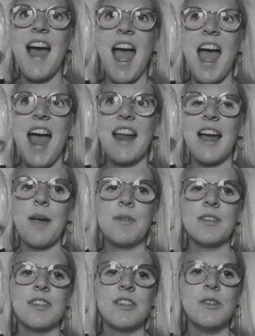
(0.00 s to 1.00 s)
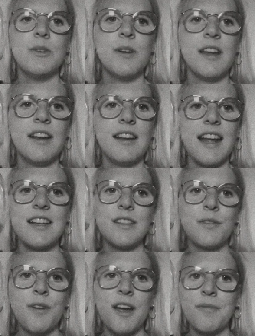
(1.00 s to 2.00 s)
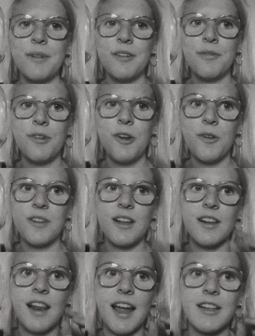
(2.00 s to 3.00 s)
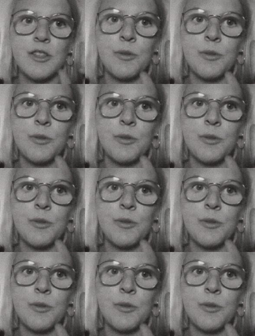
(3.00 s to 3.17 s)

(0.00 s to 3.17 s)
and I will see you in the next five minute video. Like